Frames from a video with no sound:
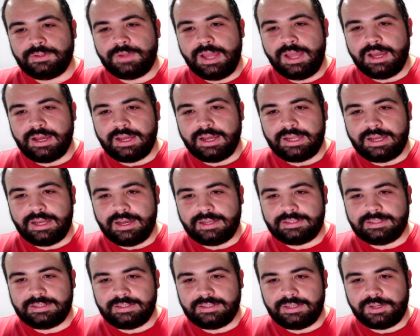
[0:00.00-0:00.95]
yeah, I
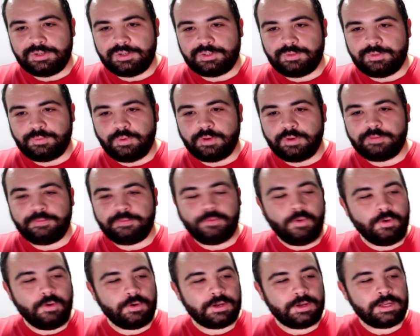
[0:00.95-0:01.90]
got Gears of War
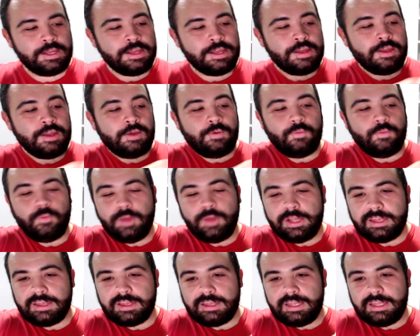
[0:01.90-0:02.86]
4
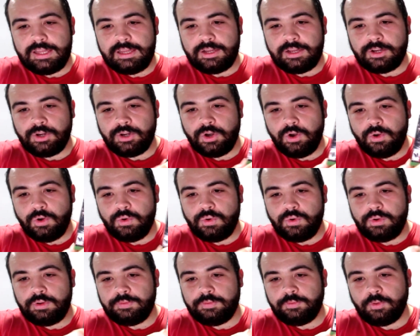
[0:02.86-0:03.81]
with the
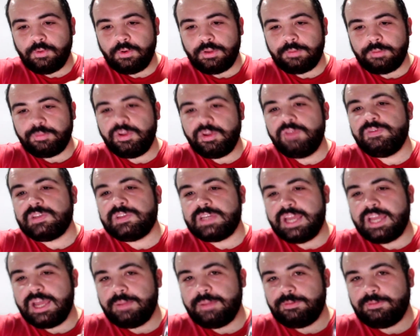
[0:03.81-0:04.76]
code for the previous
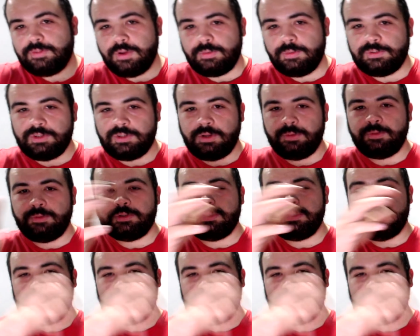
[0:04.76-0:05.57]
game, so I was able to